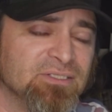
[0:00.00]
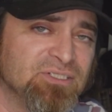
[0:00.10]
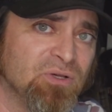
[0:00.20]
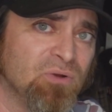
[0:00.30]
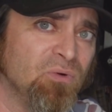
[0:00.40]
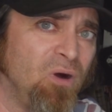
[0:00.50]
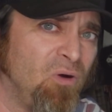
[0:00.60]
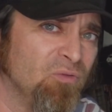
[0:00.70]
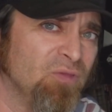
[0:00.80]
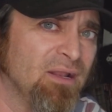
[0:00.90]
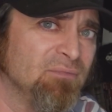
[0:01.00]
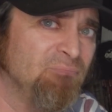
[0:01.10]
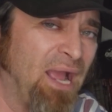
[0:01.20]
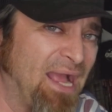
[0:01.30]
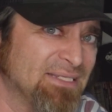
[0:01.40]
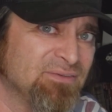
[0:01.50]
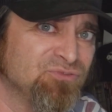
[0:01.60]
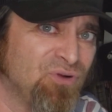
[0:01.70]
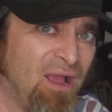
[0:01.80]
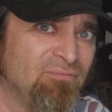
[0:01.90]
And so all that
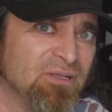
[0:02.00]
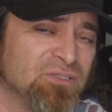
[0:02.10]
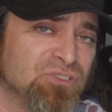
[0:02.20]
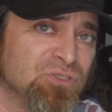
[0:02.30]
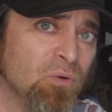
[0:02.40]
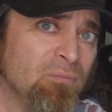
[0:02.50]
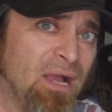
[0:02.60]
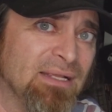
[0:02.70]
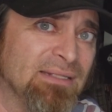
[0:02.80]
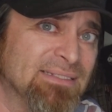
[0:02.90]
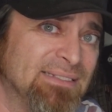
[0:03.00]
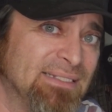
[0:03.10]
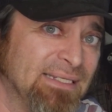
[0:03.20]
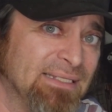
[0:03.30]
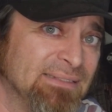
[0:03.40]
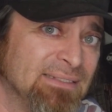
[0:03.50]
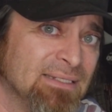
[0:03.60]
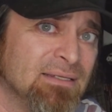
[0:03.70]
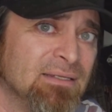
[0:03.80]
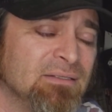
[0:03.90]
passive traffic that's going behind the scenes
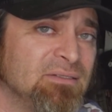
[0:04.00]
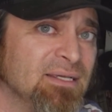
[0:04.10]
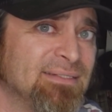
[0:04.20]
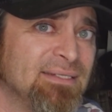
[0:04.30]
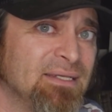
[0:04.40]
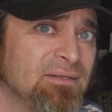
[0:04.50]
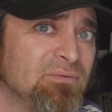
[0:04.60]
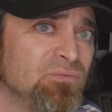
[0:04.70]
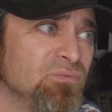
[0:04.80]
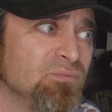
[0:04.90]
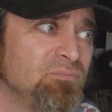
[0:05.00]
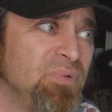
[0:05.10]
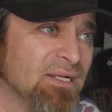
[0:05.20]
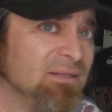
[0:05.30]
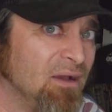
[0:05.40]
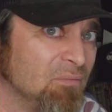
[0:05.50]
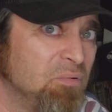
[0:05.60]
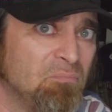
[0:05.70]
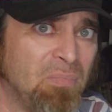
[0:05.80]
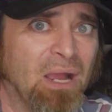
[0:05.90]
doesn't get picked
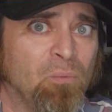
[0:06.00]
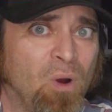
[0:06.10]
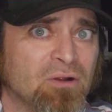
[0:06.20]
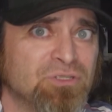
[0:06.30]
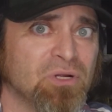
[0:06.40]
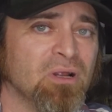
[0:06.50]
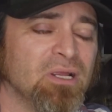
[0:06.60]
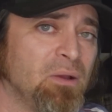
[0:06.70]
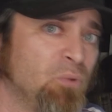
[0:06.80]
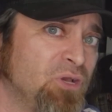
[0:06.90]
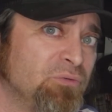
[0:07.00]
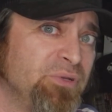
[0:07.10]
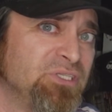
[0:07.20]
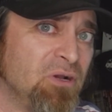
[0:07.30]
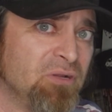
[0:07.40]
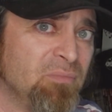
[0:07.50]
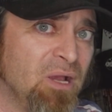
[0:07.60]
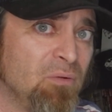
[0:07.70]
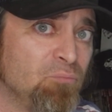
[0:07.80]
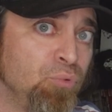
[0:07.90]
up by Wireshark. And we could be talking
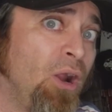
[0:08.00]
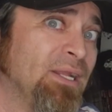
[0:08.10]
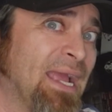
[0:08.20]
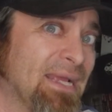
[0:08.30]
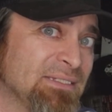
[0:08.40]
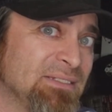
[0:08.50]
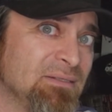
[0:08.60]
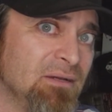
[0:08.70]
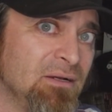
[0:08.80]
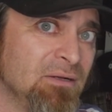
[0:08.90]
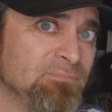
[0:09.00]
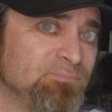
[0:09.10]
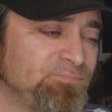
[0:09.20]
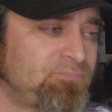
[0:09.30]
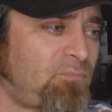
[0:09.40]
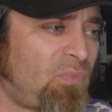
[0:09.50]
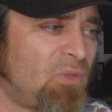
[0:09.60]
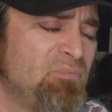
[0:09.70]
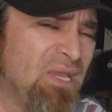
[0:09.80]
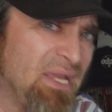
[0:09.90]
about broadcast um,
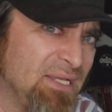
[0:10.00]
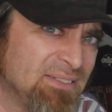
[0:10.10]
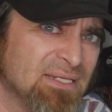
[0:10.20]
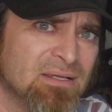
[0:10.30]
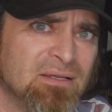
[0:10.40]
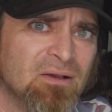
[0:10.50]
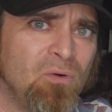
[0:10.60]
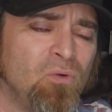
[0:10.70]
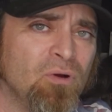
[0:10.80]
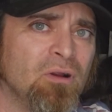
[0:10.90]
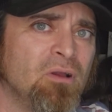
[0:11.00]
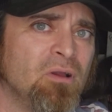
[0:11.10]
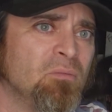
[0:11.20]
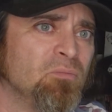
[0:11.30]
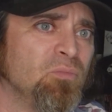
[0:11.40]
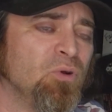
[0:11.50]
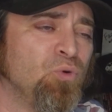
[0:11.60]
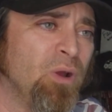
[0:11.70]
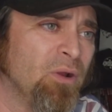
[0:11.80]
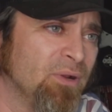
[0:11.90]
pings or
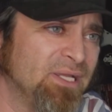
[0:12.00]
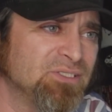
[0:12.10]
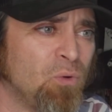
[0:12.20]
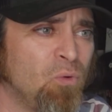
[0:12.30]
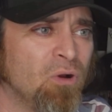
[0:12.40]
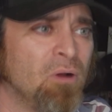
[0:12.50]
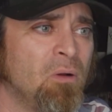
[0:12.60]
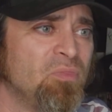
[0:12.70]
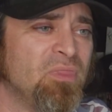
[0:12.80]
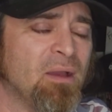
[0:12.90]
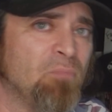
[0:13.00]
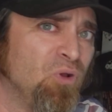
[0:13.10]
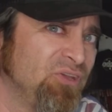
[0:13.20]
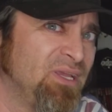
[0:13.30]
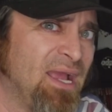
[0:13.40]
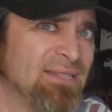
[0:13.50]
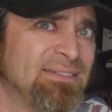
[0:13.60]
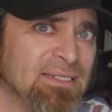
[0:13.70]
queries or that multicast